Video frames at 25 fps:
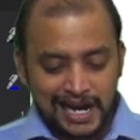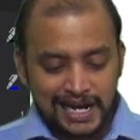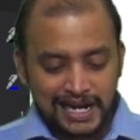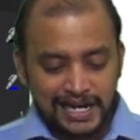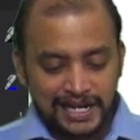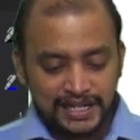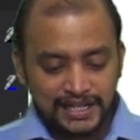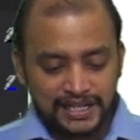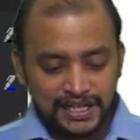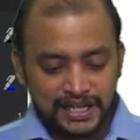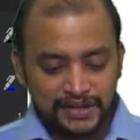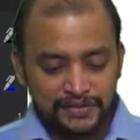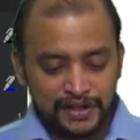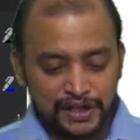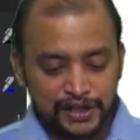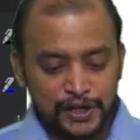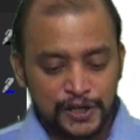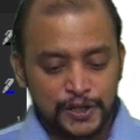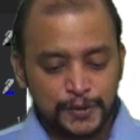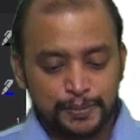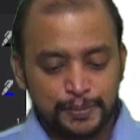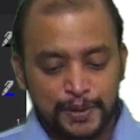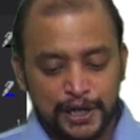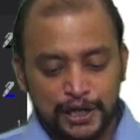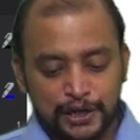ITC with
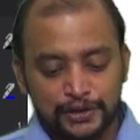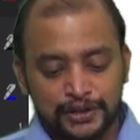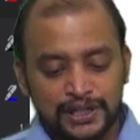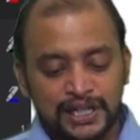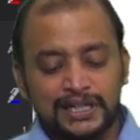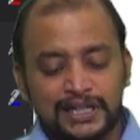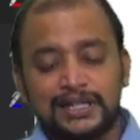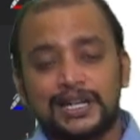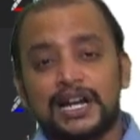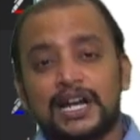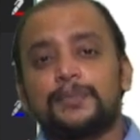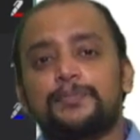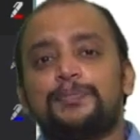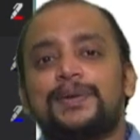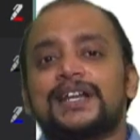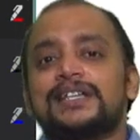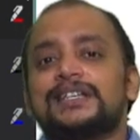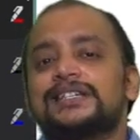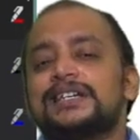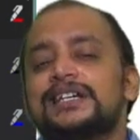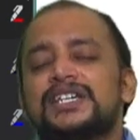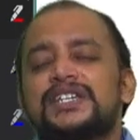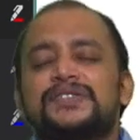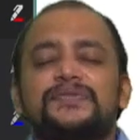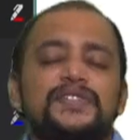respect to the truck
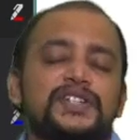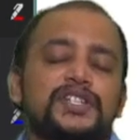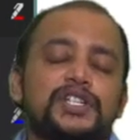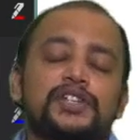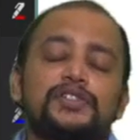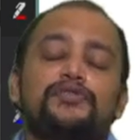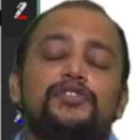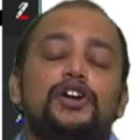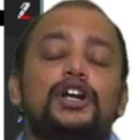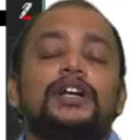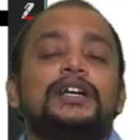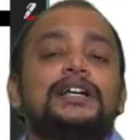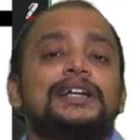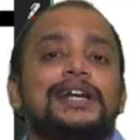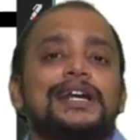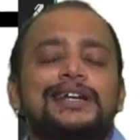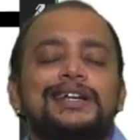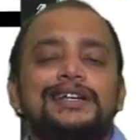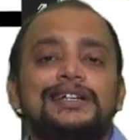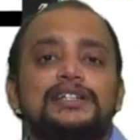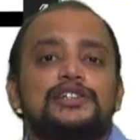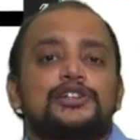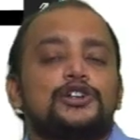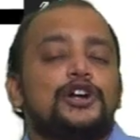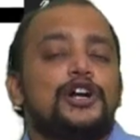purchase? First of all, truck
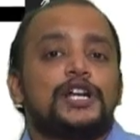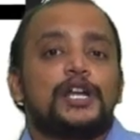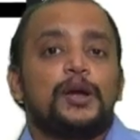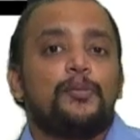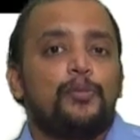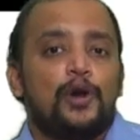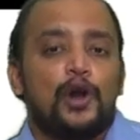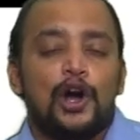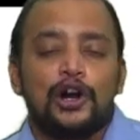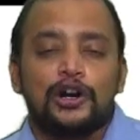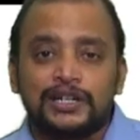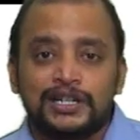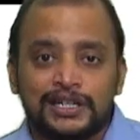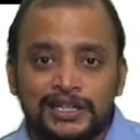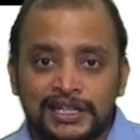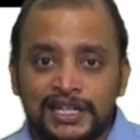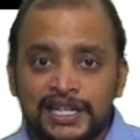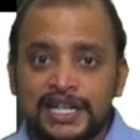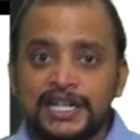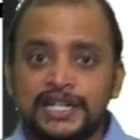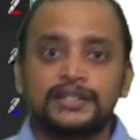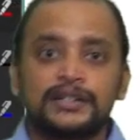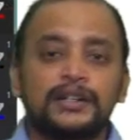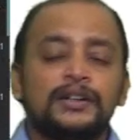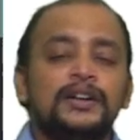is not a blocked
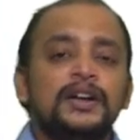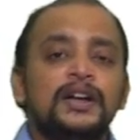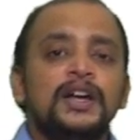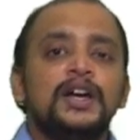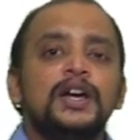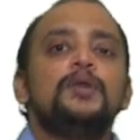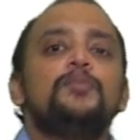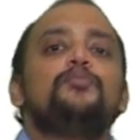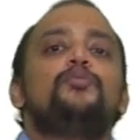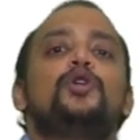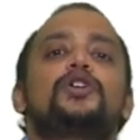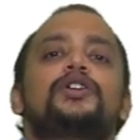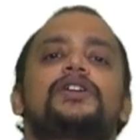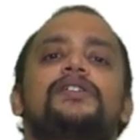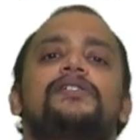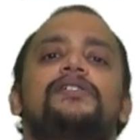credit motor